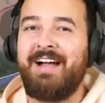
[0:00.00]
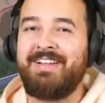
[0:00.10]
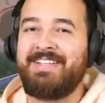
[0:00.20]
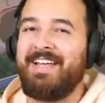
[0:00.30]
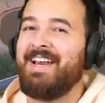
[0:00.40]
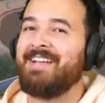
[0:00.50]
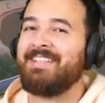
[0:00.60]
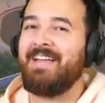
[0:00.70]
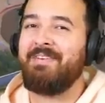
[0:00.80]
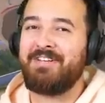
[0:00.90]
I'll see you next
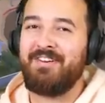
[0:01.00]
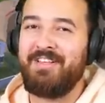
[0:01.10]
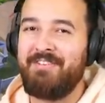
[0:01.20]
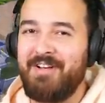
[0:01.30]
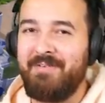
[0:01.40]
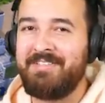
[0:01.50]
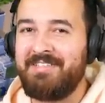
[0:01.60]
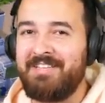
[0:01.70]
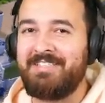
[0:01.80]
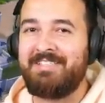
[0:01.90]
time. Make sure to leave your comments,
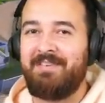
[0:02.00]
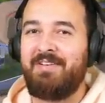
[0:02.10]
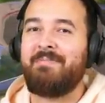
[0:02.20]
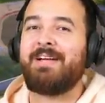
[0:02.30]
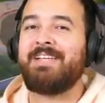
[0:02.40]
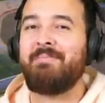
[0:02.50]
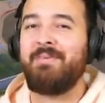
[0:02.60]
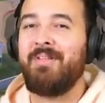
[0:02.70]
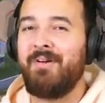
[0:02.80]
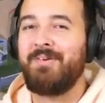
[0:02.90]
suggestions, and feedback down
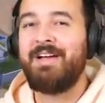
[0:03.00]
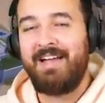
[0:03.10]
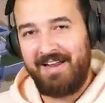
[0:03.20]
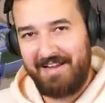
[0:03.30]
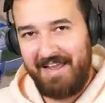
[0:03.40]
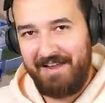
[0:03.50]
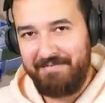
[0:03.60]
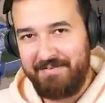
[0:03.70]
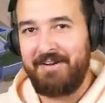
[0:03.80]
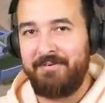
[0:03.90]
below, and
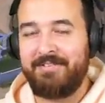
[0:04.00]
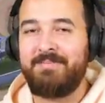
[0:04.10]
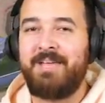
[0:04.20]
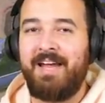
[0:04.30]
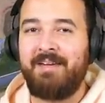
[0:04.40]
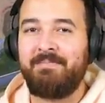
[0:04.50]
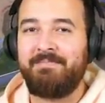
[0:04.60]
have an awesome day.